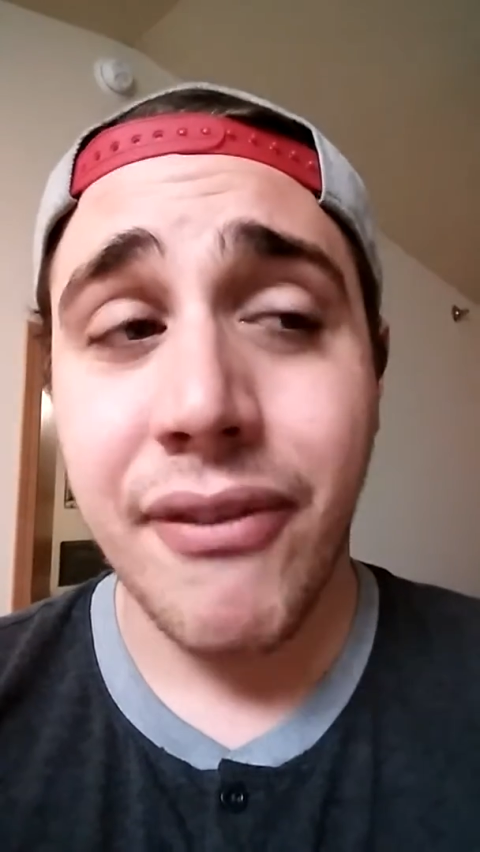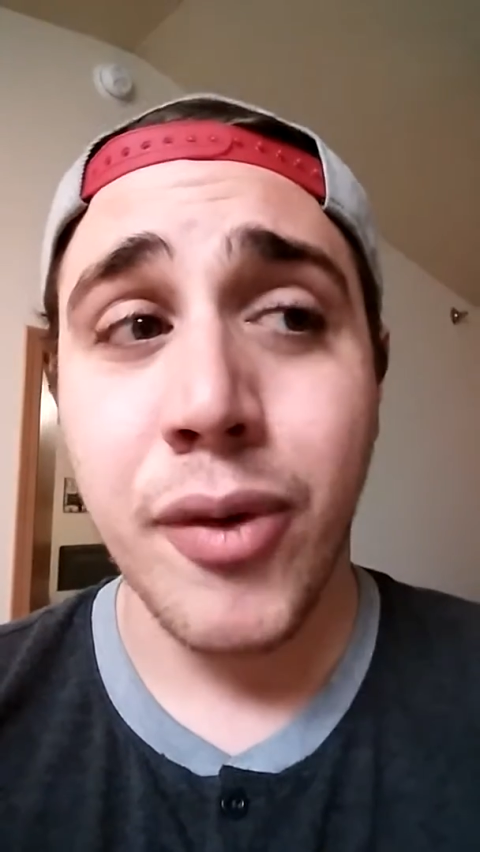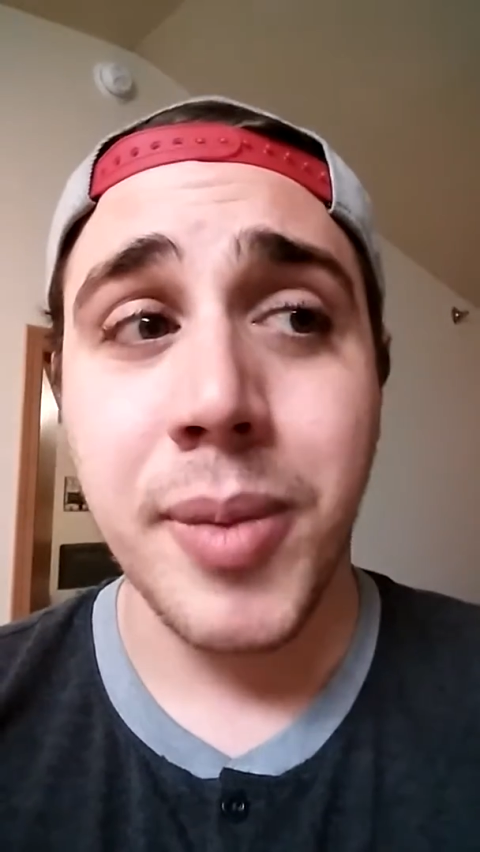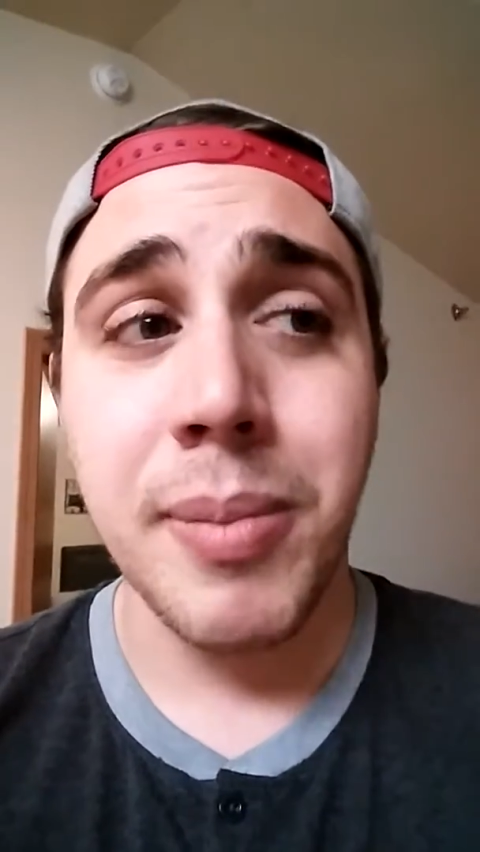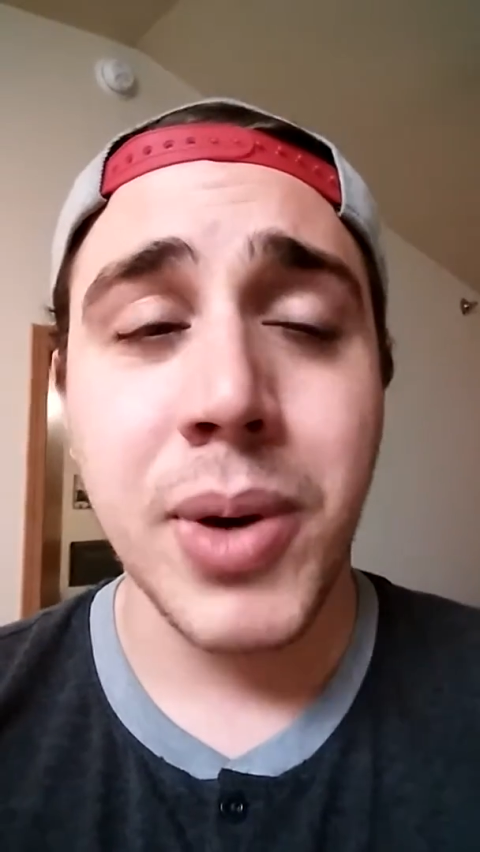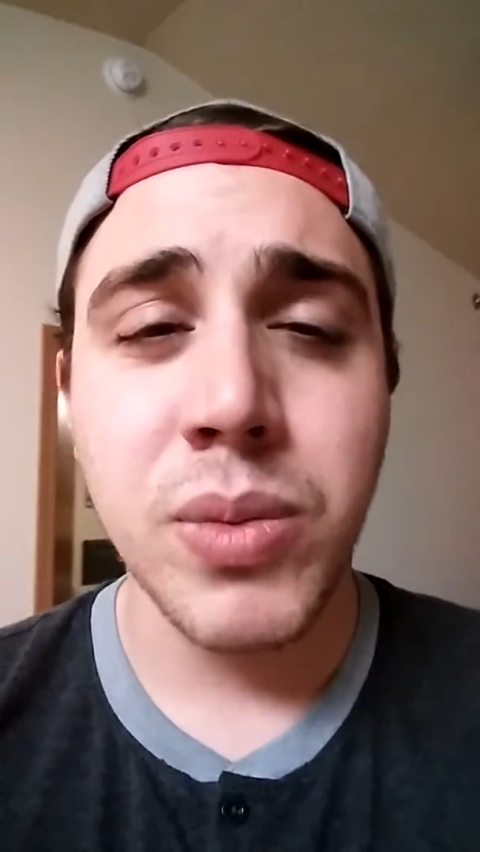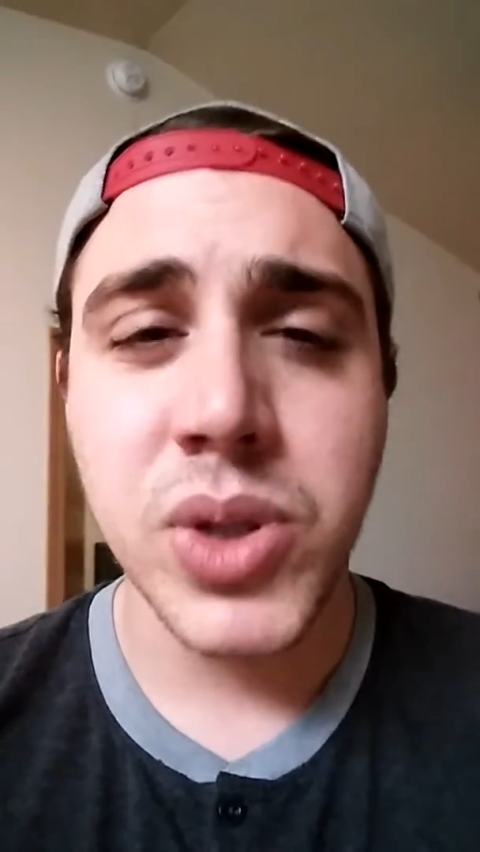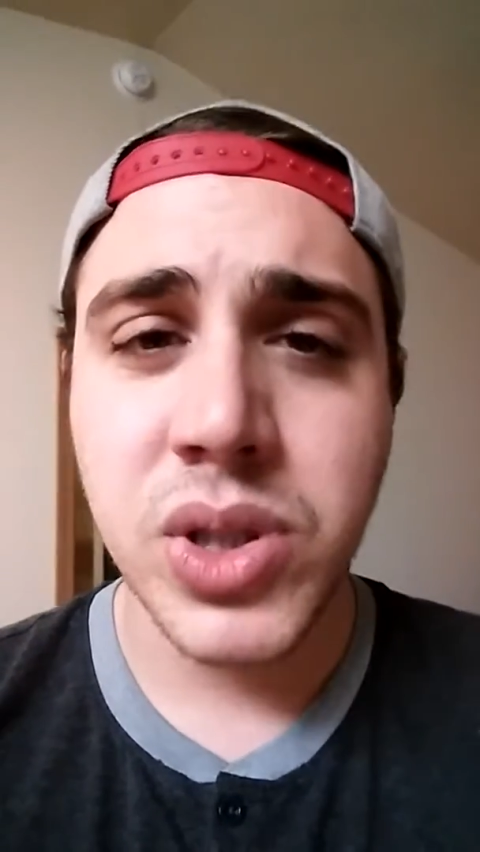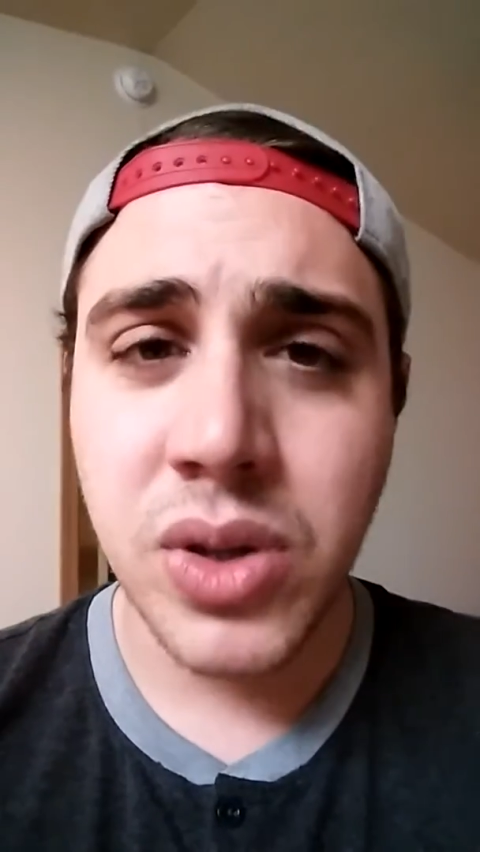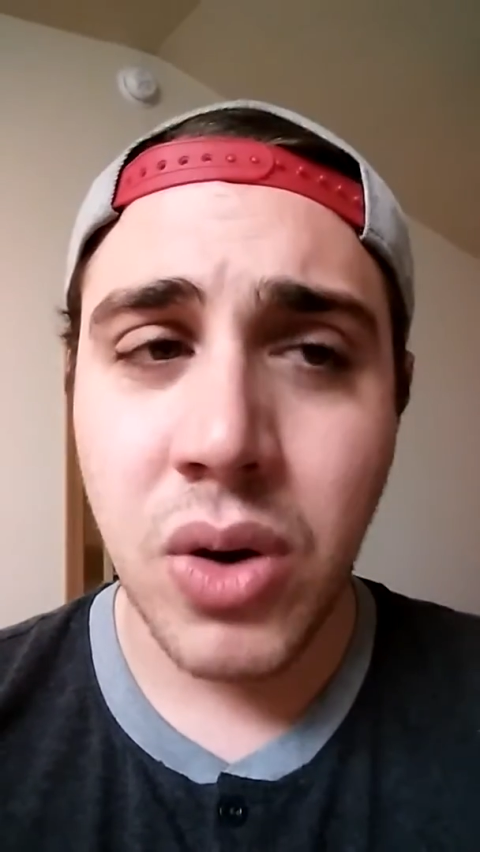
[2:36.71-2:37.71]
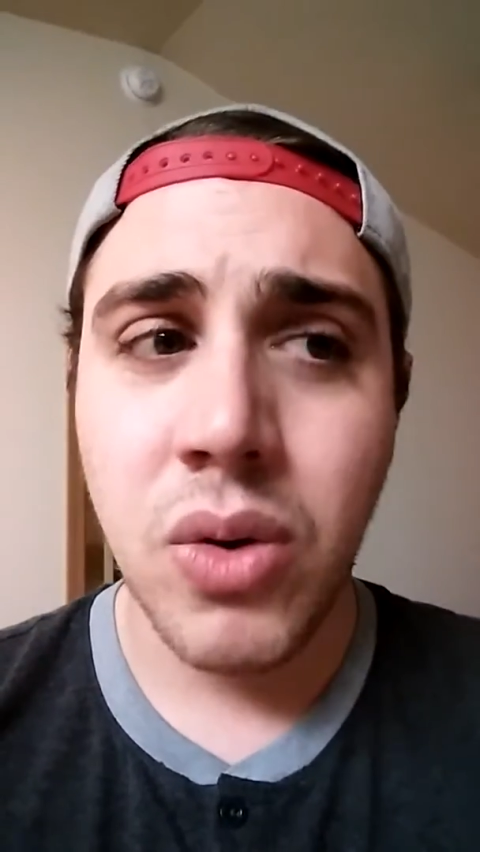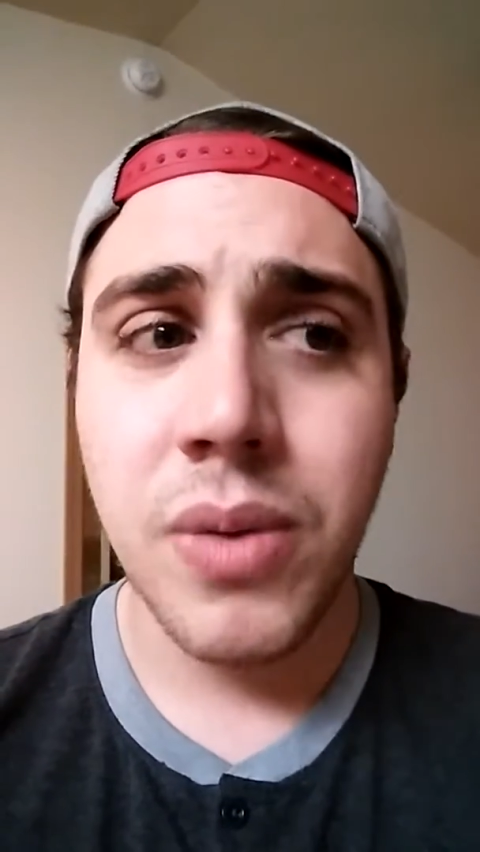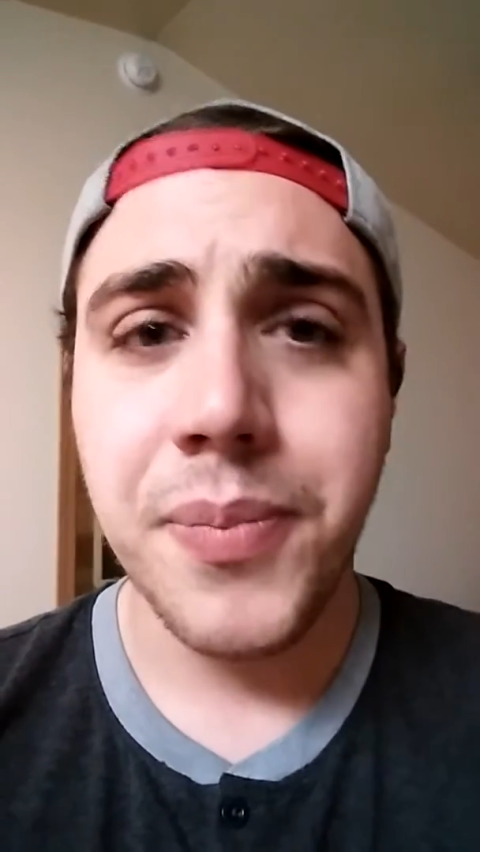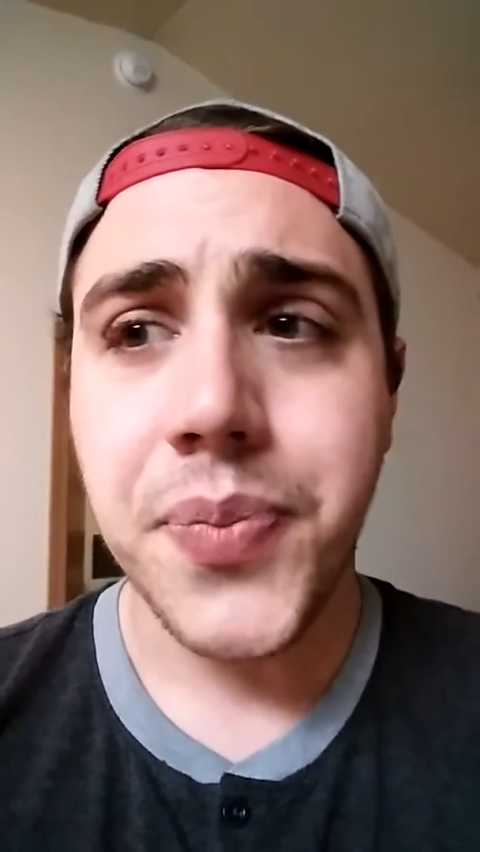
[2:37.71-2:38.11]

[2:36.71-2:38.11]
from me, but it was so